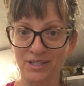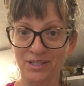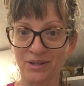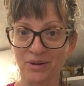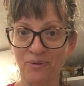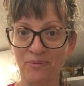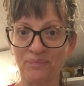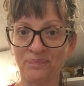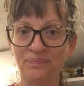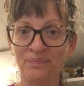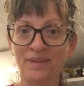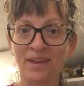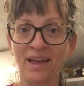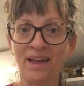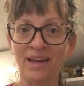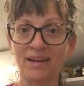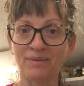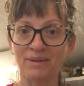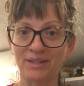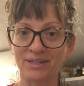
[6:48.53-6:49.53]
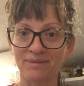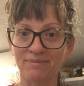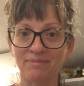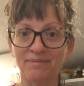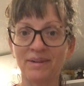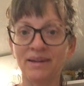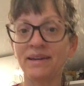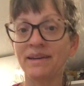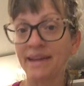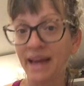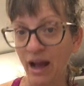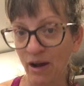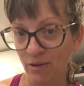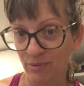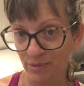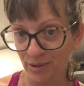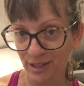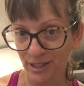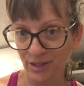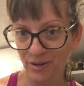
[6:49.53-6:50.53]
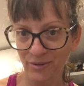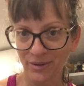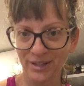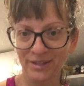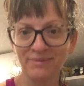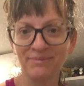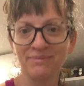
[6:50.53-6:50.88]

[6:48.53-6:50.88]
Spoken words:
So anyways, now I'm really going.